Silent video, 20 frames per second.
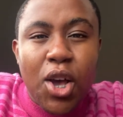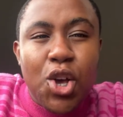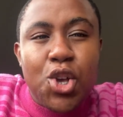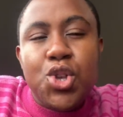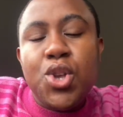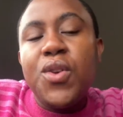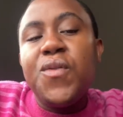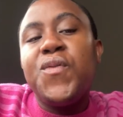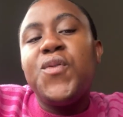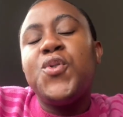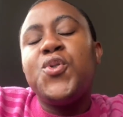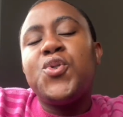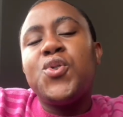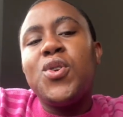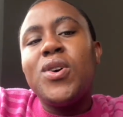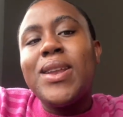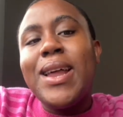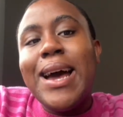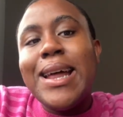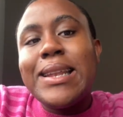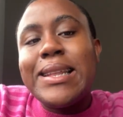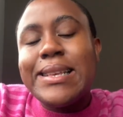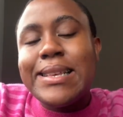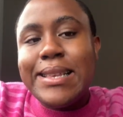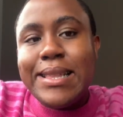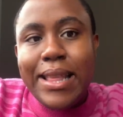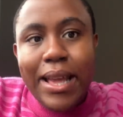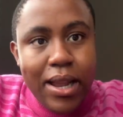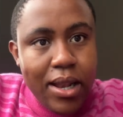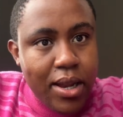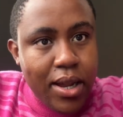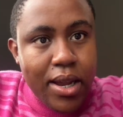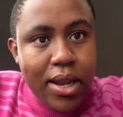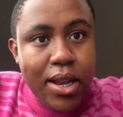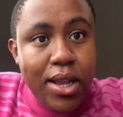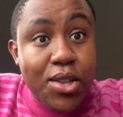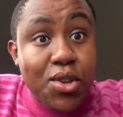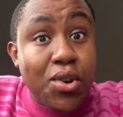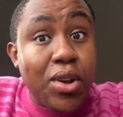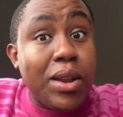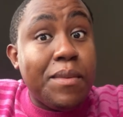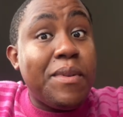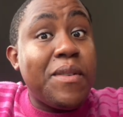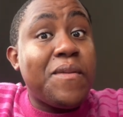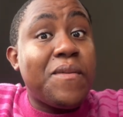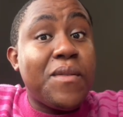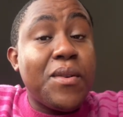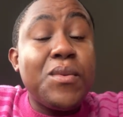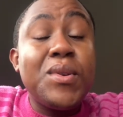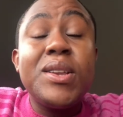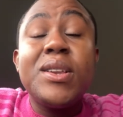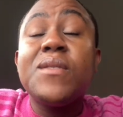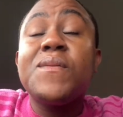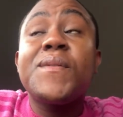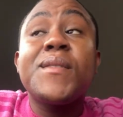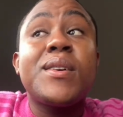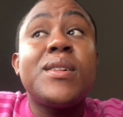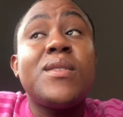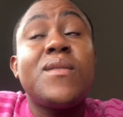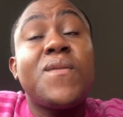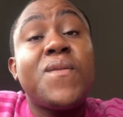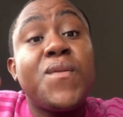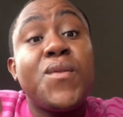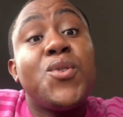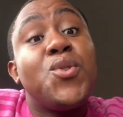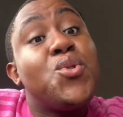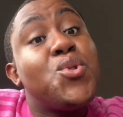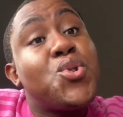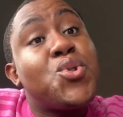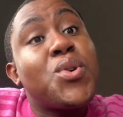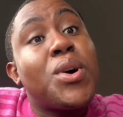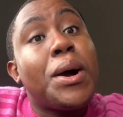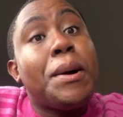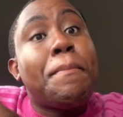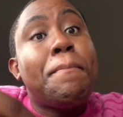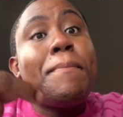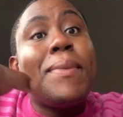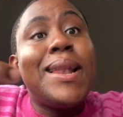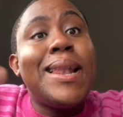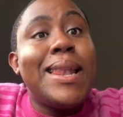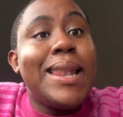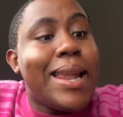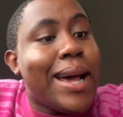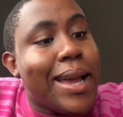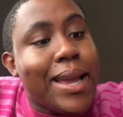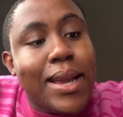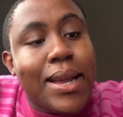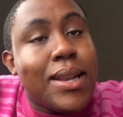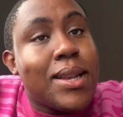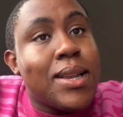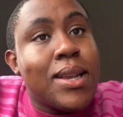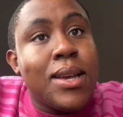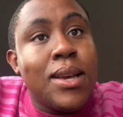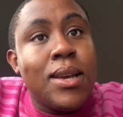So if you do not understand it, it's going to be very difficult for you to apply it.